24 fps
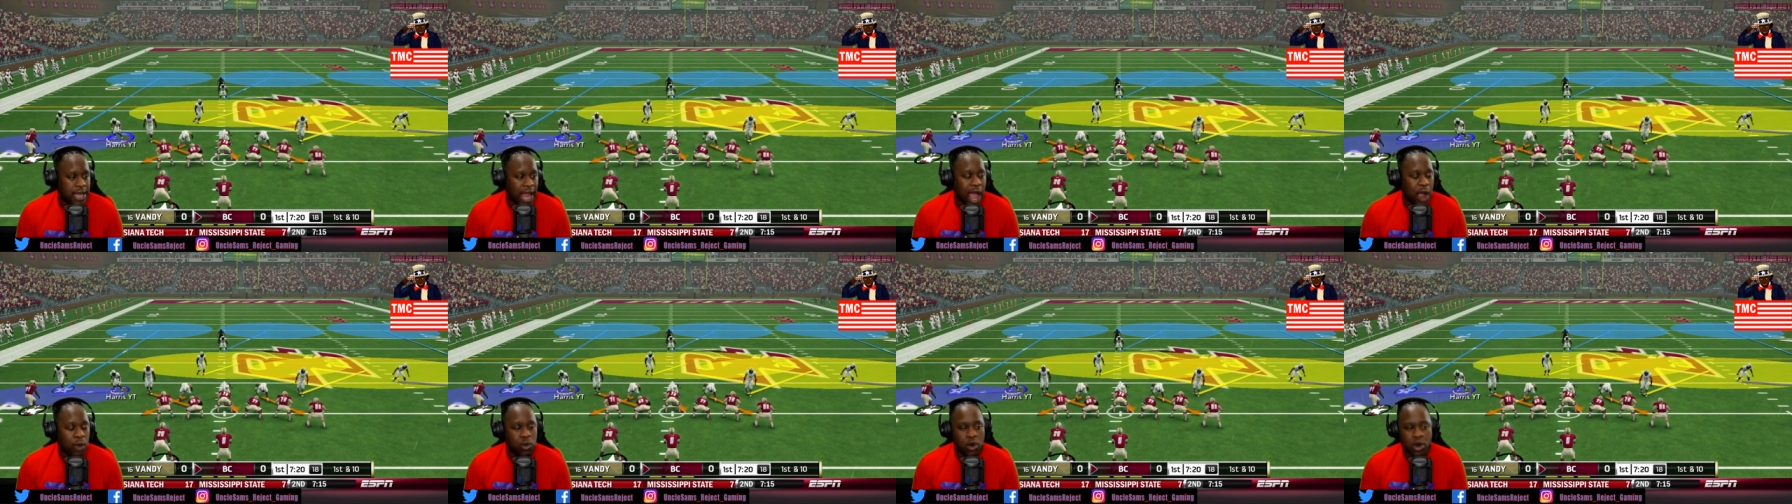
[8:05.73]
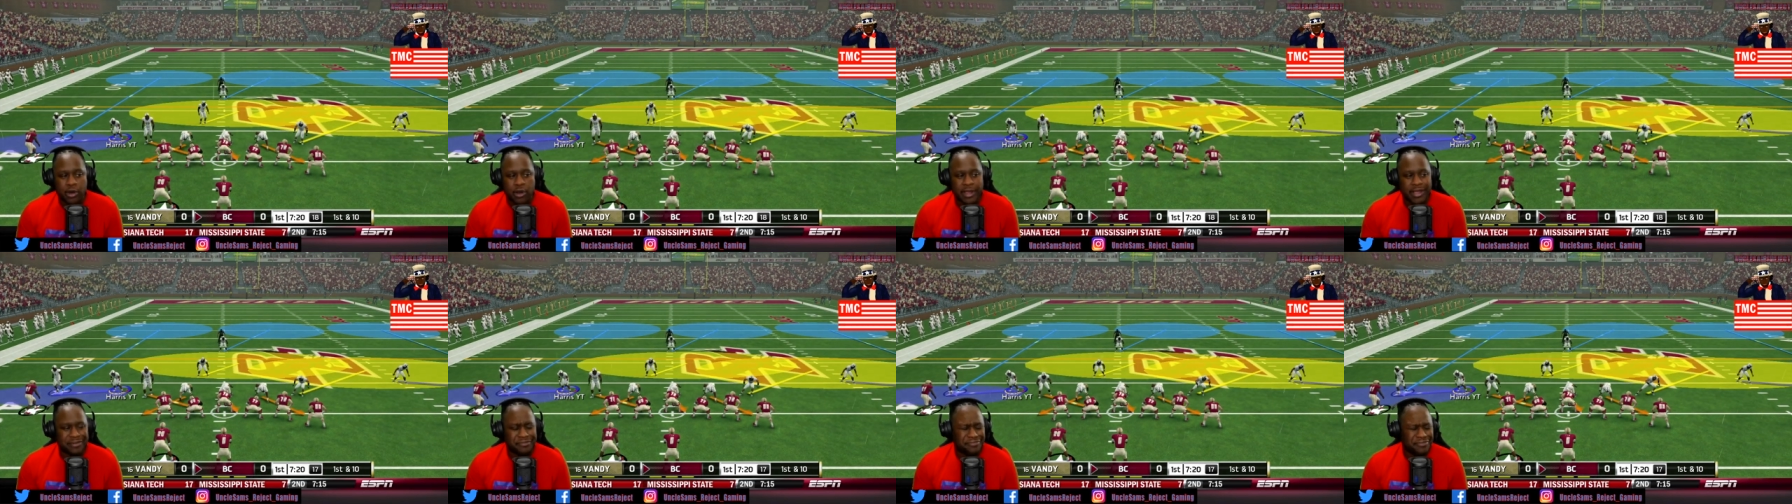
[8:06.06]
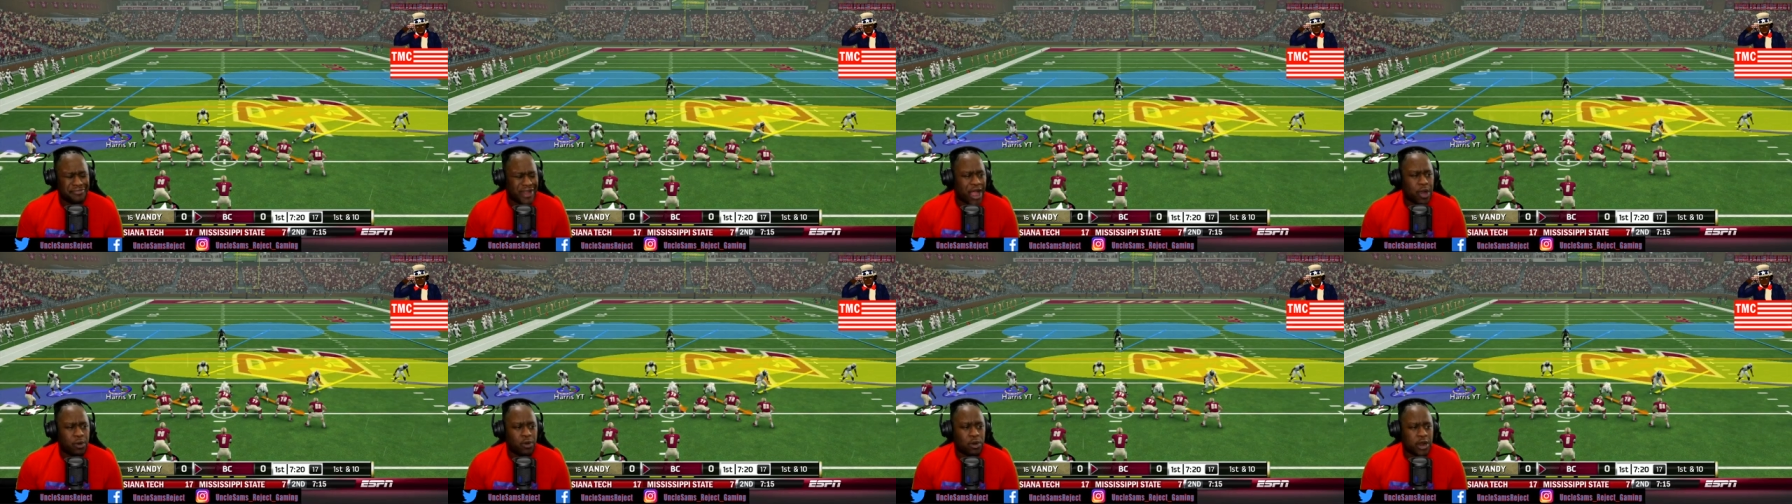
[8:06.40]
Not
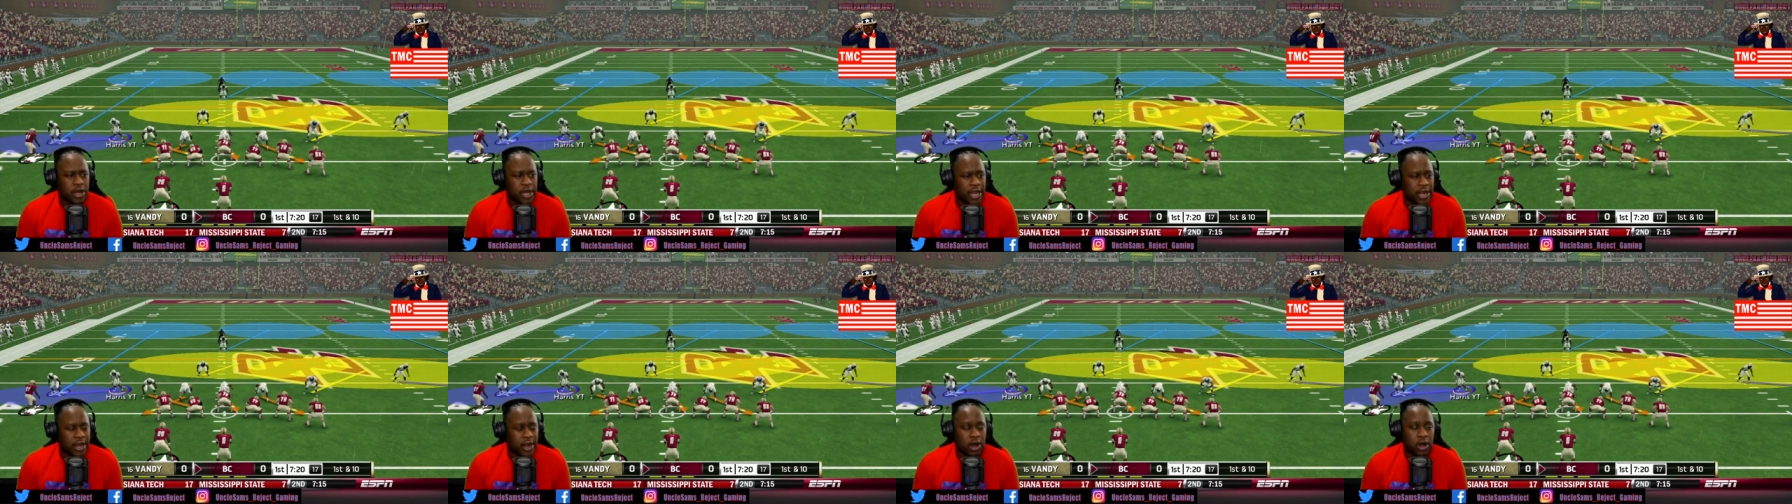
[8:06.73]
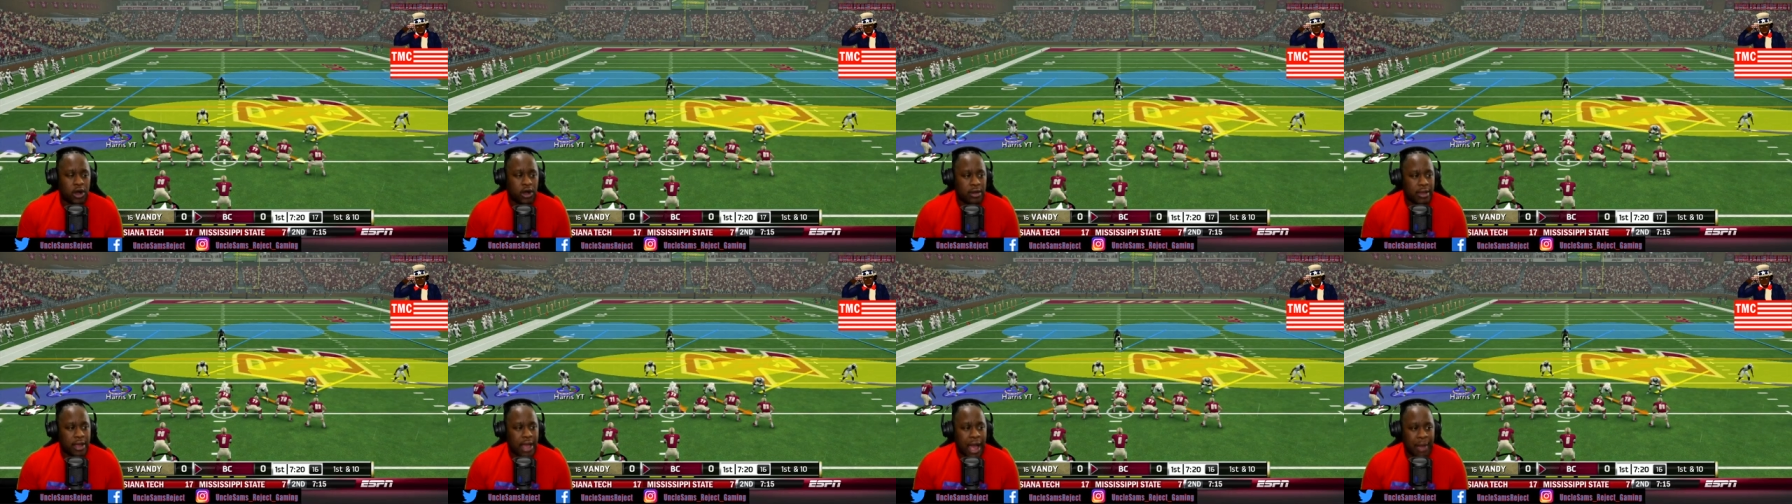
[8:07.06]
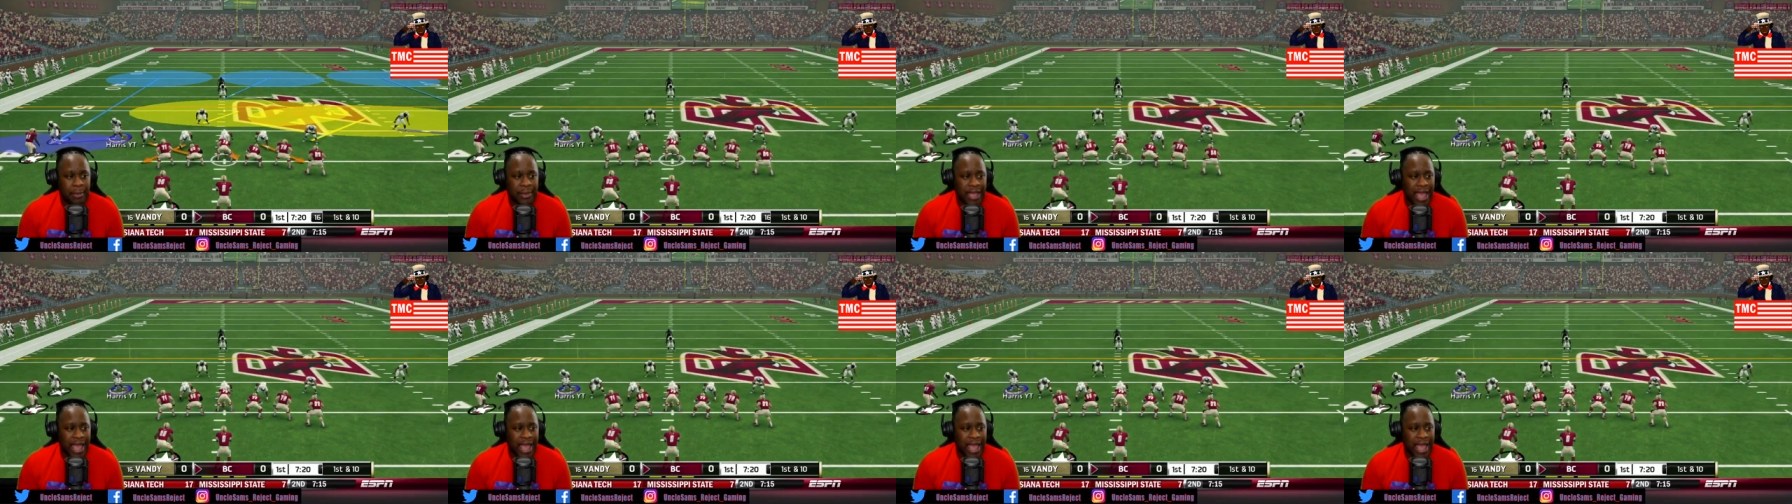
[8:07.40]
worried. Not worried at all.